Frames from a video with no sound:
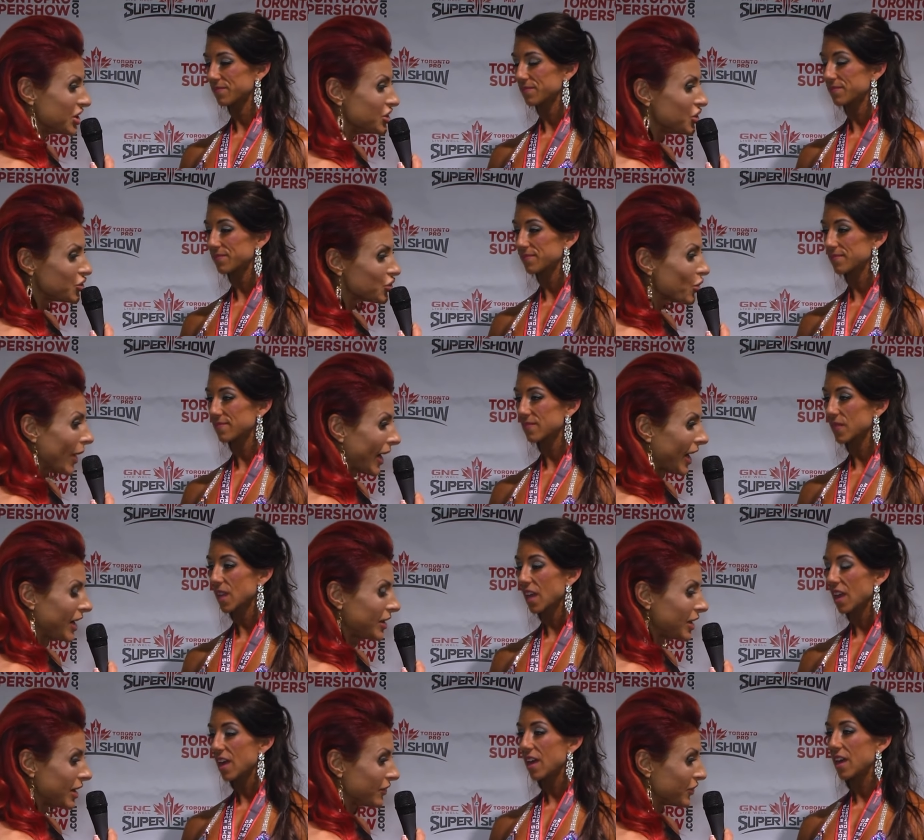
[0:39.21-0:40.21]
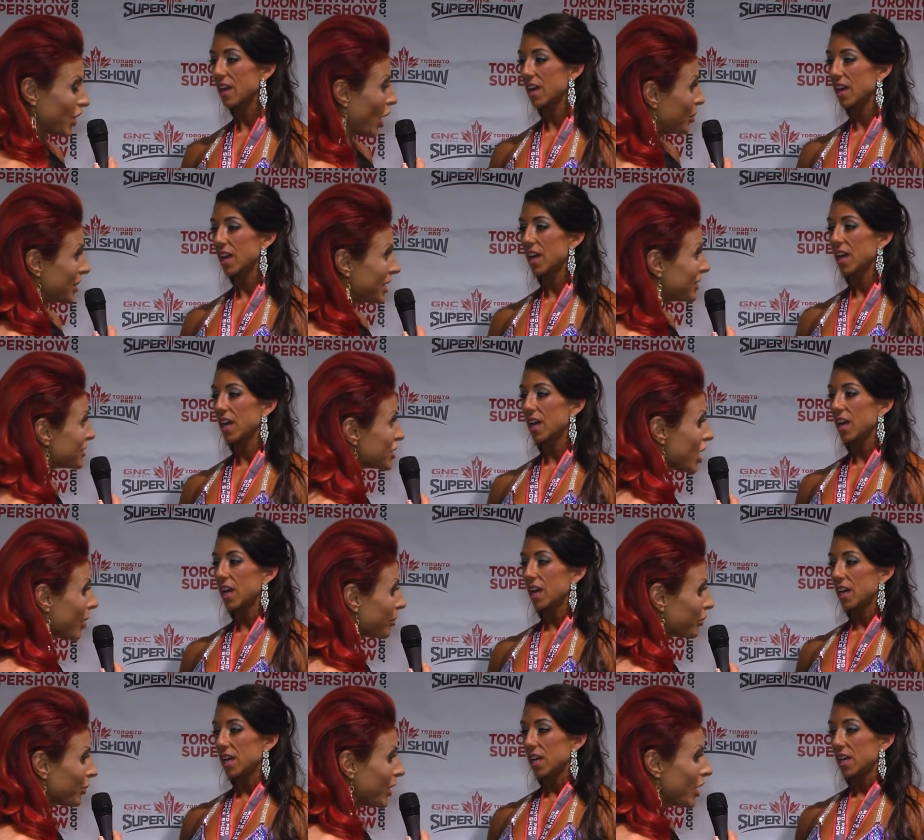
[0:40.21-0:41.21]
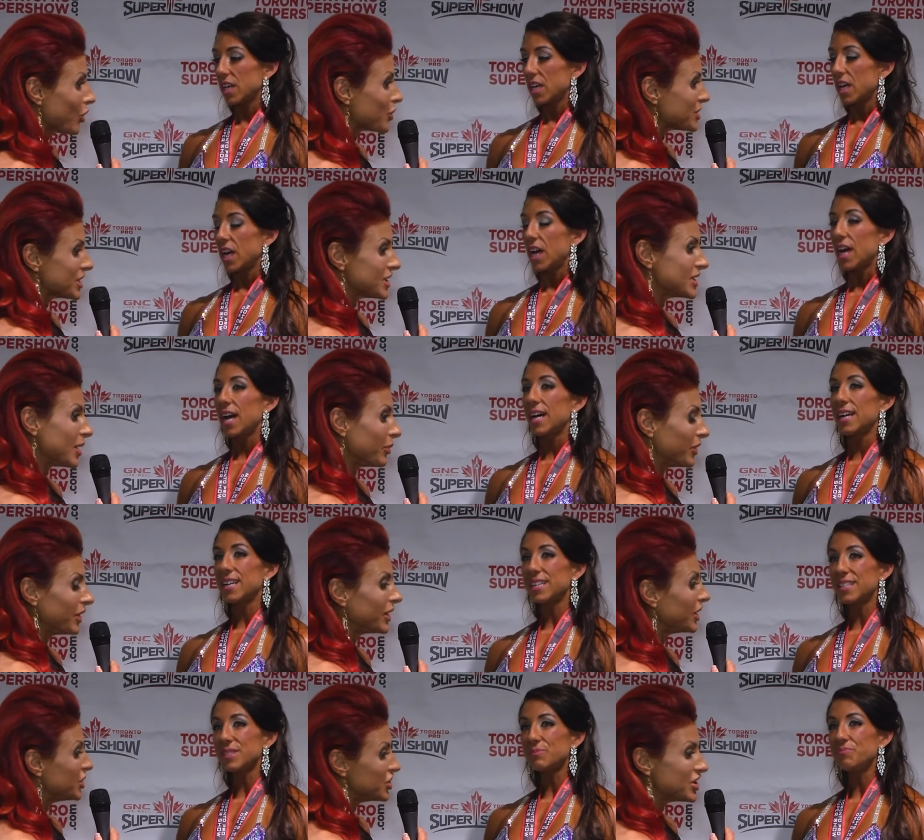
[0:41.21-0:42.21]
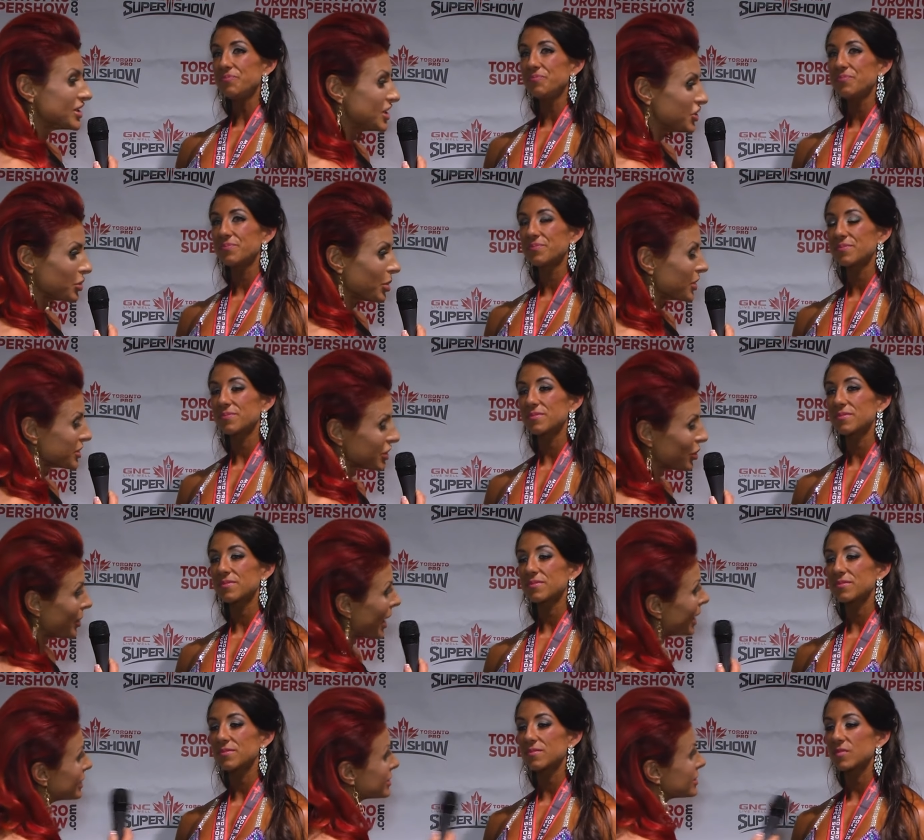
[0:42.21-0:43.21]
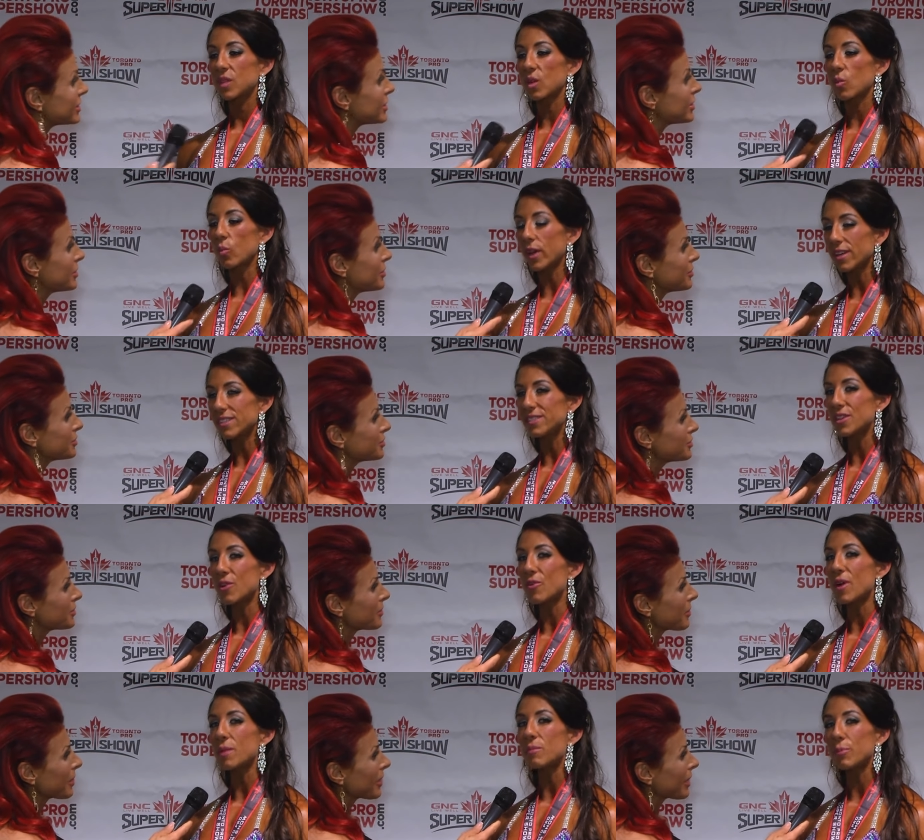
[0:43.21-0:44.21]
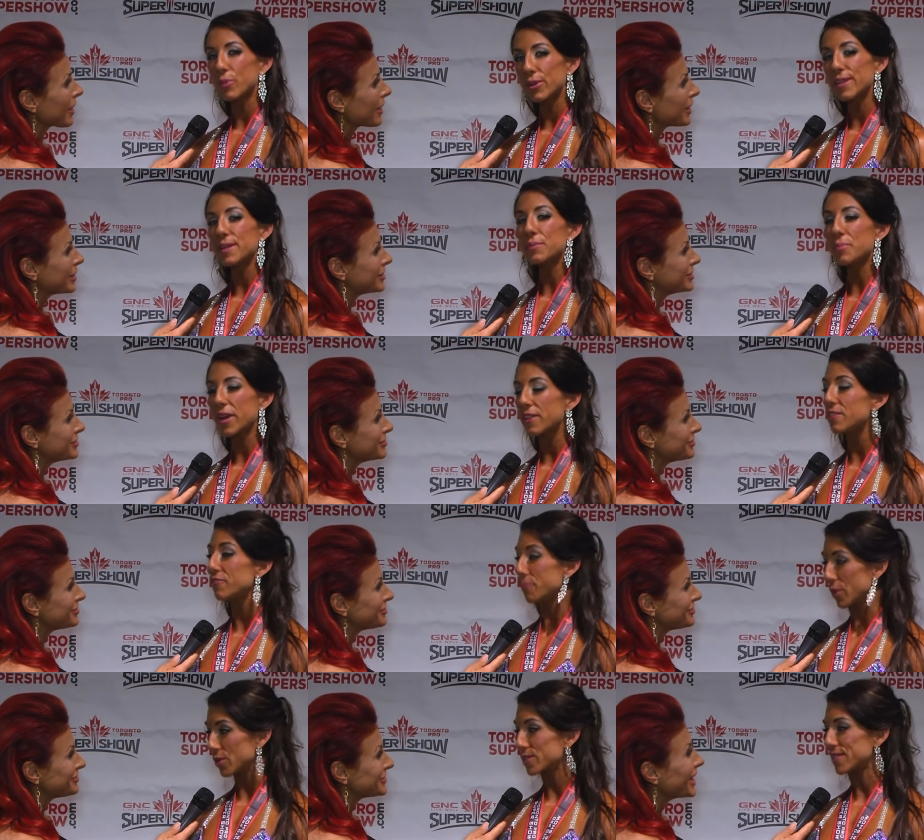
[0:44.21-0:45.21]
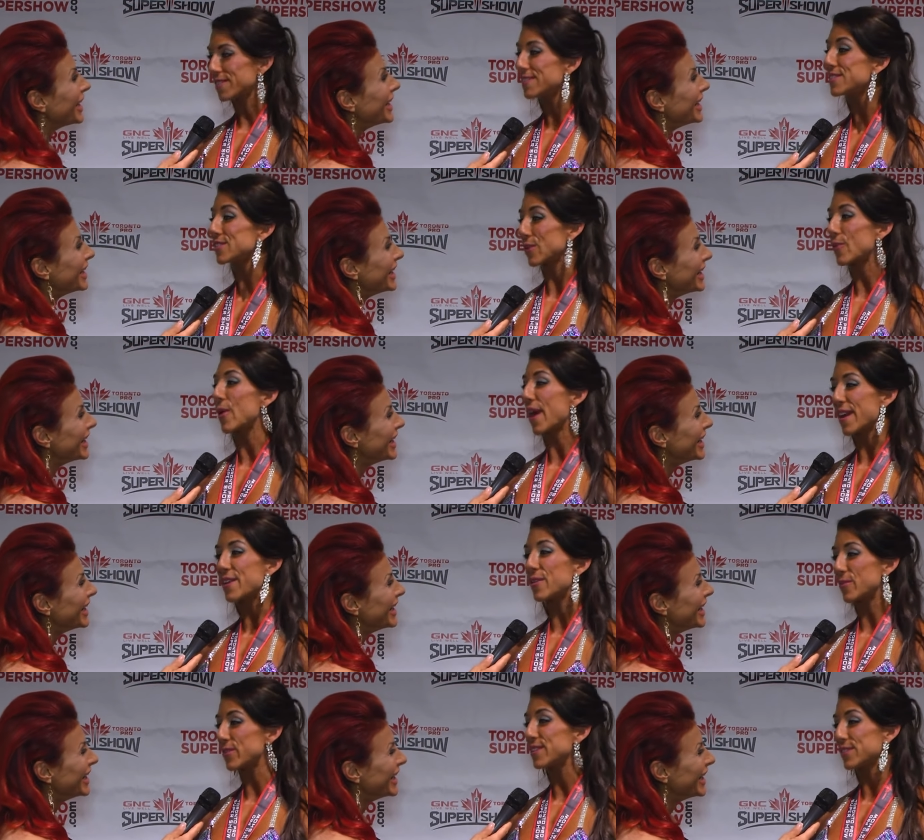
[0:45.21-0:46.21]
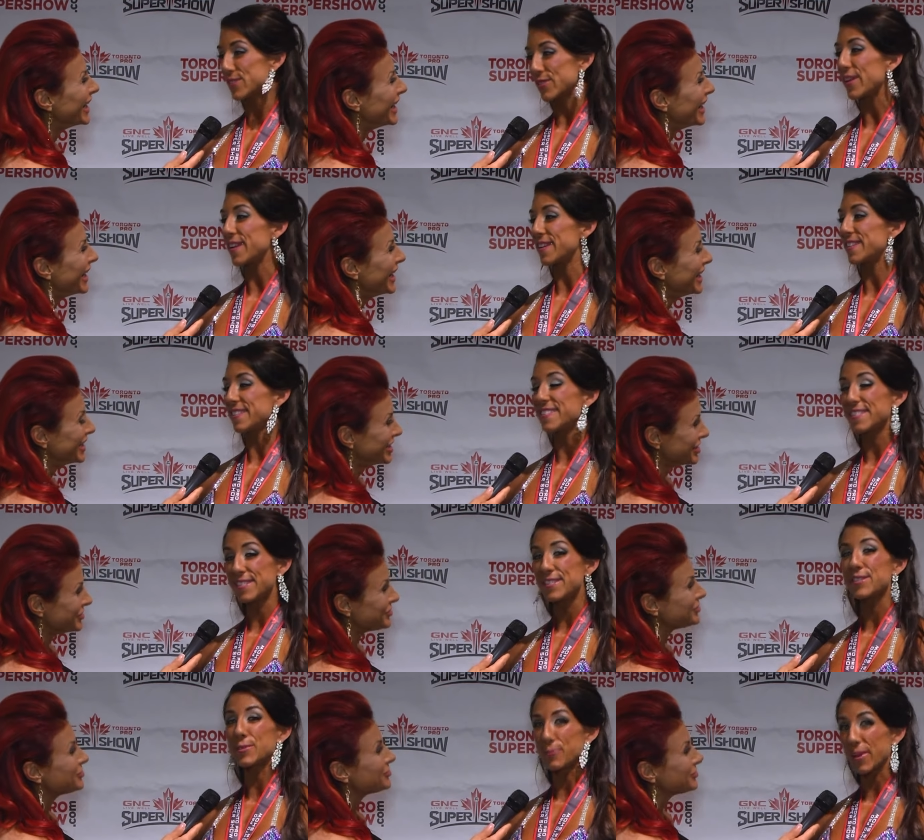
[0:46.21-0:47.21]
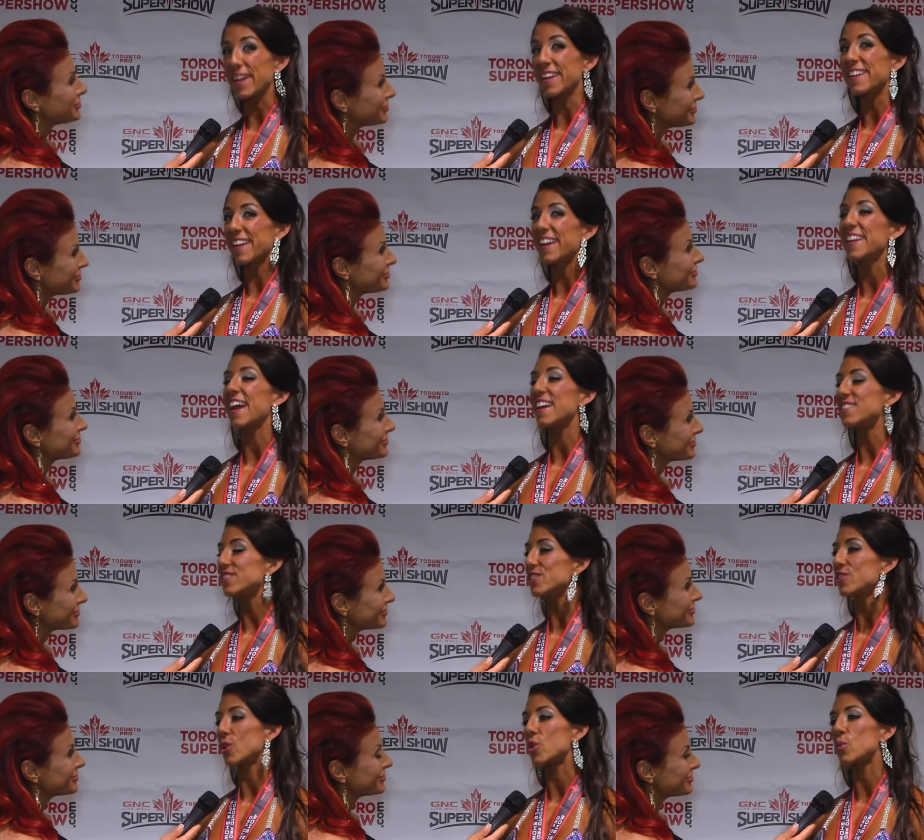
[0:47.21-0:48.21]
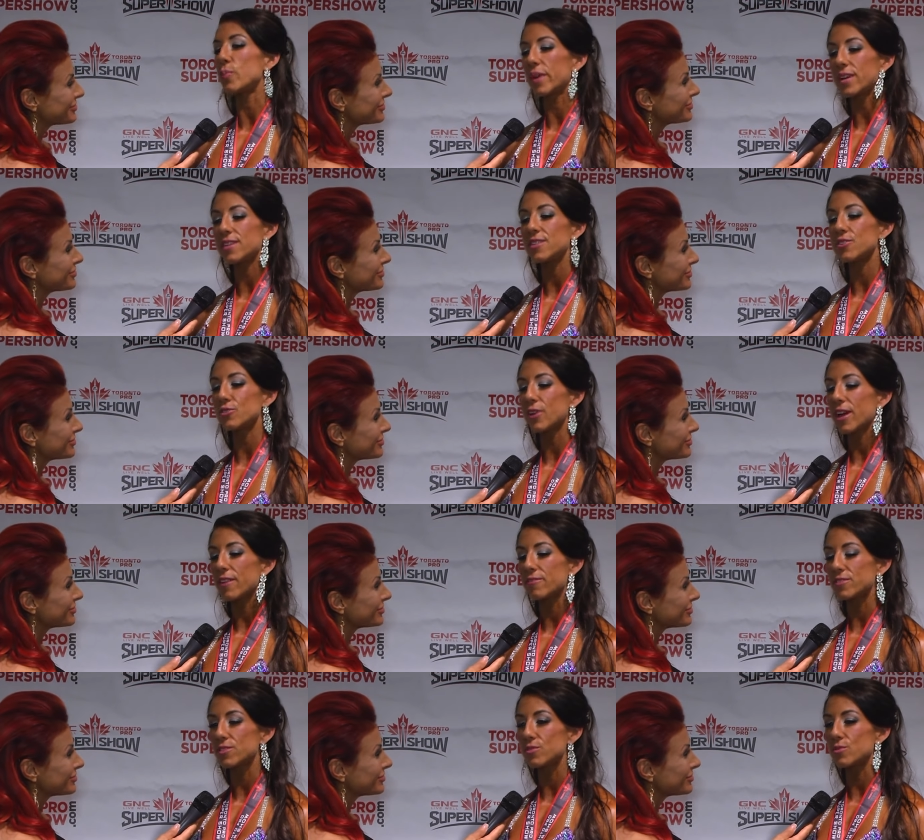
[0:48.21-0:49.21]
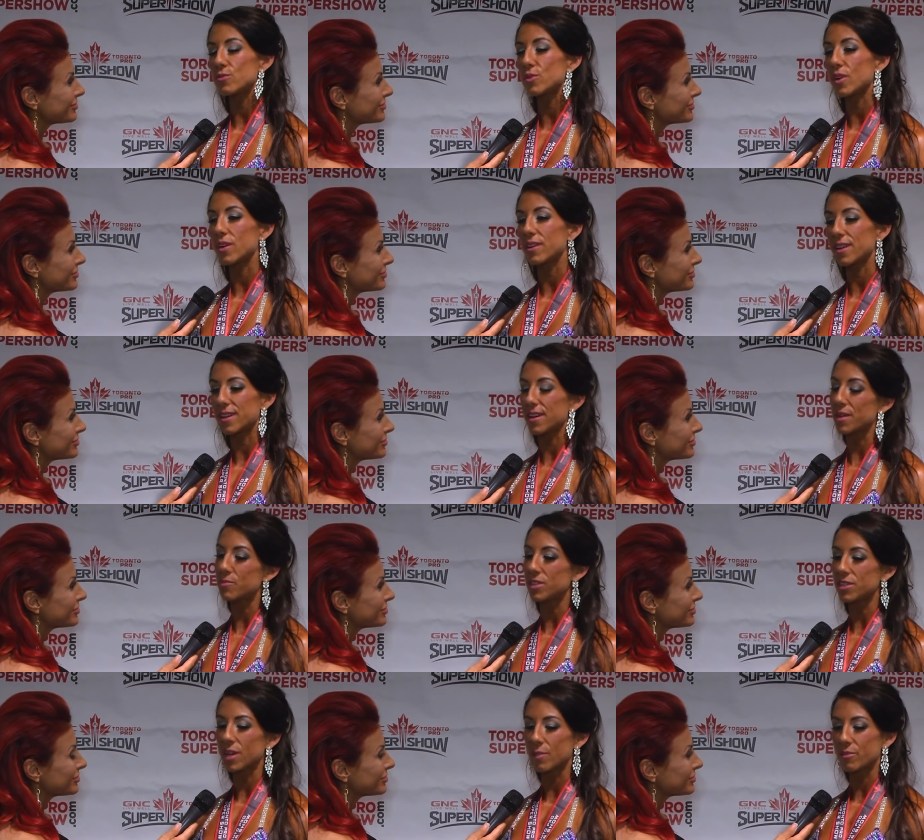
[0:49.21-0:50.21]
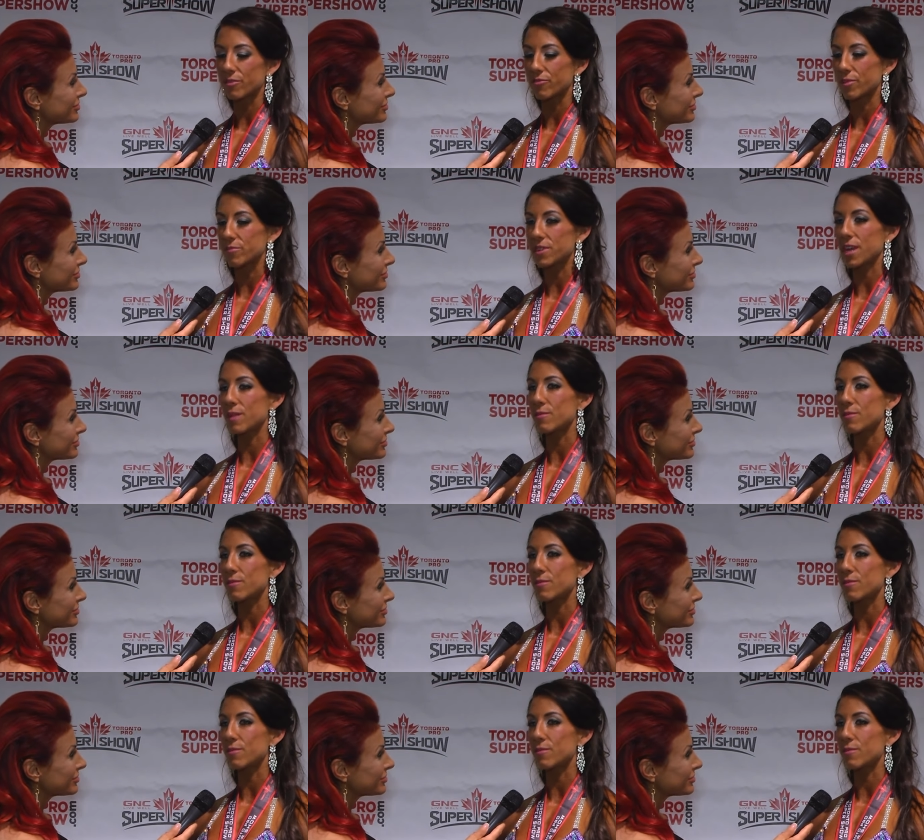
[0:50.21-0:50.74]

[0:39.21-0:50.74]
Speaker 1: Did you train if coming in the top three, or was it something that you just did your personal best? Well, no, I'm a pretty competitive
Speaker 2: person, so I always train to win, I guess, you know, but you have to, I mean, coming from the